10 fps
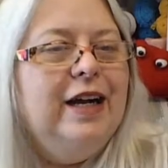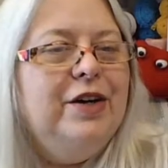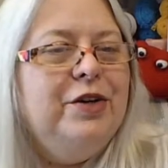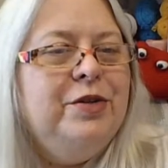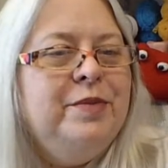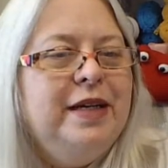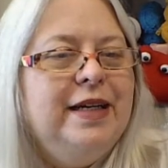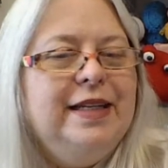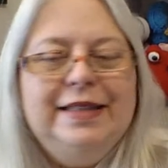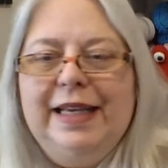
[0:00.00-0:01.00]
Oh,
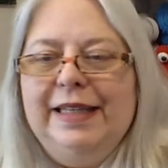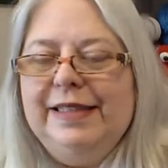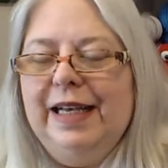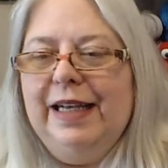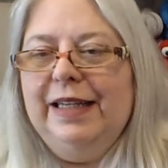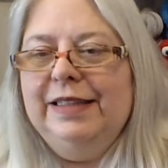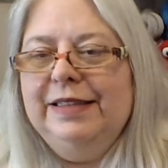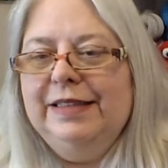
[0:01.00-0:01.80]
my Lanta.